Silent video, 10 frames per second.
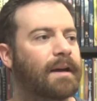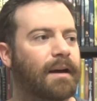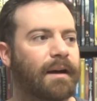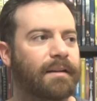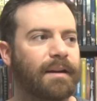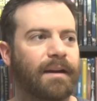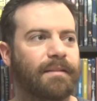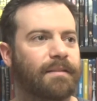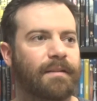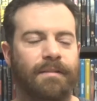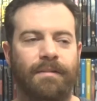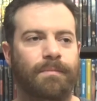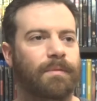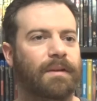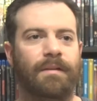uh, yeah, it
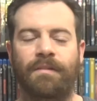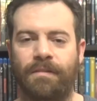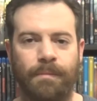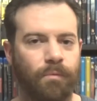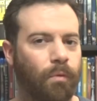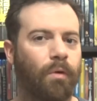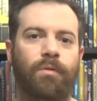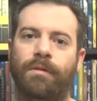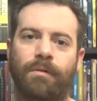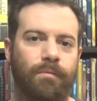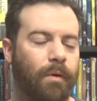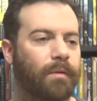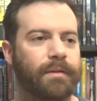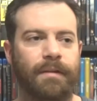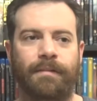just but it just keeps rolling and
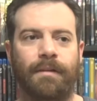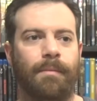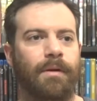rolling The summer.